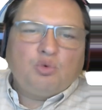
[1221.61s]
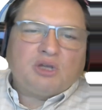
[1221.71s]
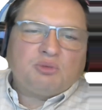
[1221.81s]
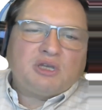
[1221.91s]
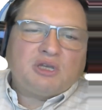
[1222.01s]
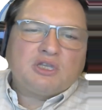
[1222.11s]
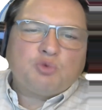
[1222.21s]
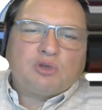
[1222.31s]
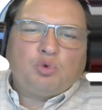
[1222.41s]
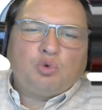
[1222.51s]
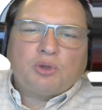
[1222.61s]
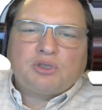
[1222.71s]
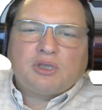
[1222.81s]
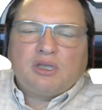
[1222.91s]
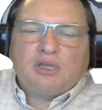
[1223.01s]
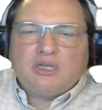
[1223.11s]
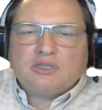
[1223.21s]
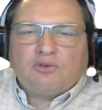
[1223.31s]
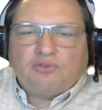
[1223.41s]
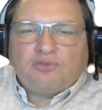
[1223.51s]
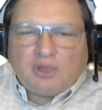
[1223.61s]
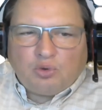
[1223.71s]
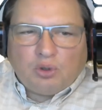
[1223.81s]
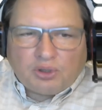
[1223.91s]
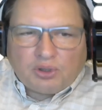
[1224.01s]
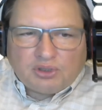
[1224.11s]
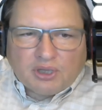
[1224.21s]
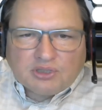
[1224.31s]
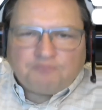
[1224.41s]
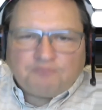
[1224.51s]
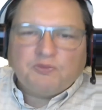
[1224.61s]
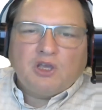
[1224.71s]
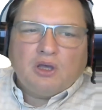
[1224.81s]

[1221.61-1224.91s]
1 minus 1/4 is 3/4.